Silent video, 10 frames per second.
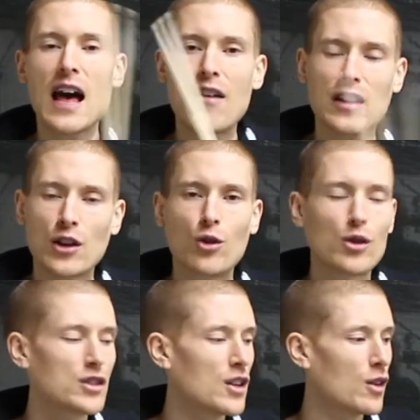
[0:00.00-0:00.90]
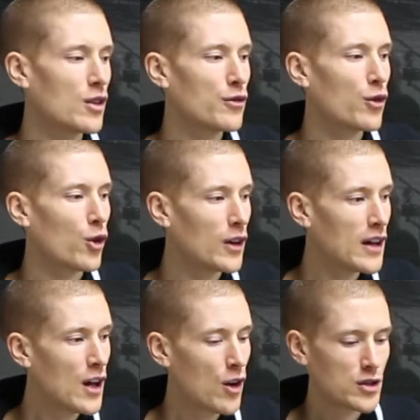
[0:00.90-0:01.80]
and then a quarter note on the 4.
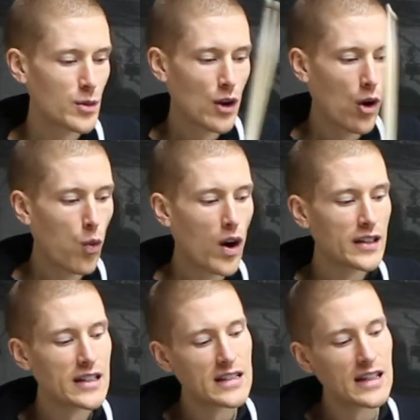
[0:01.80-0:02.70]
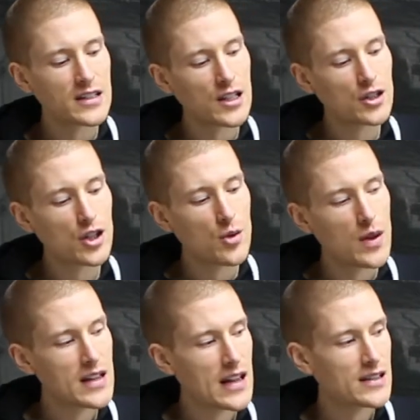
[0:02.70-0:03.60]
So we've got 1E and a
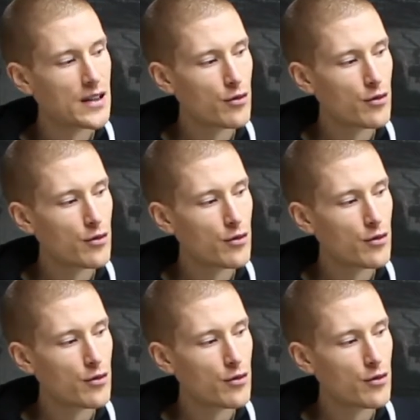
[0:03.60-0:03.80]
2E and a